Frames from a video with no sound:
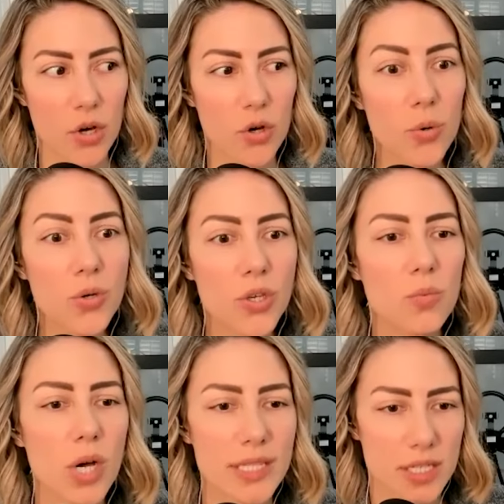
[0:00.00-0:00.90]
who you
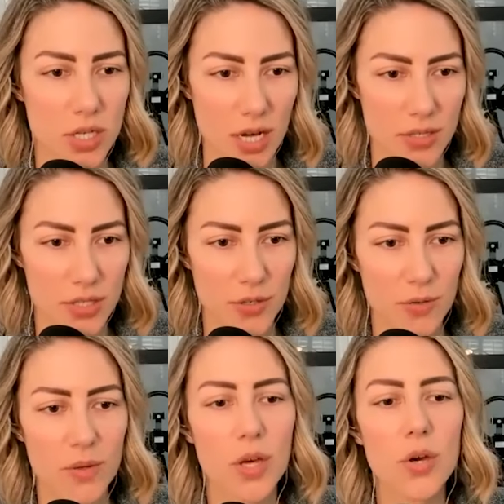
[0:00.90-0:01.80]
want to talk to,
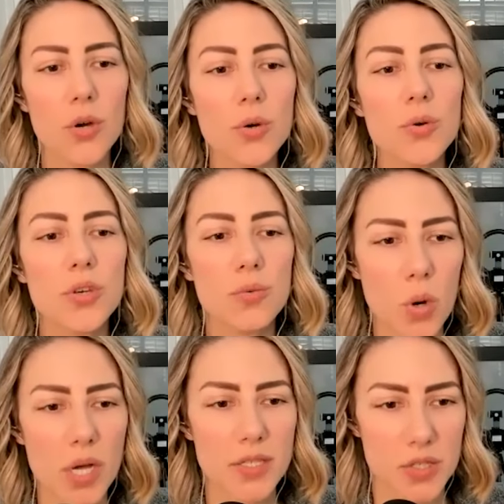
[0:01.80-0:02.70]
who you
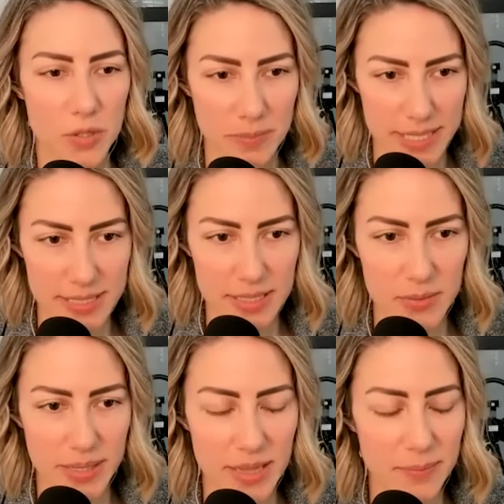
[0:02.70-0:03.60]
want to do
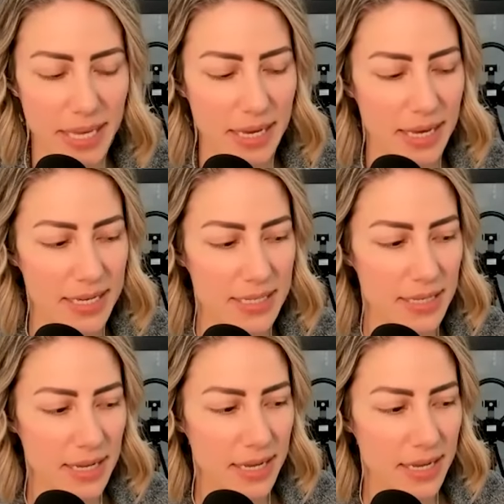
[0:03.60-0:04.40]
business with, because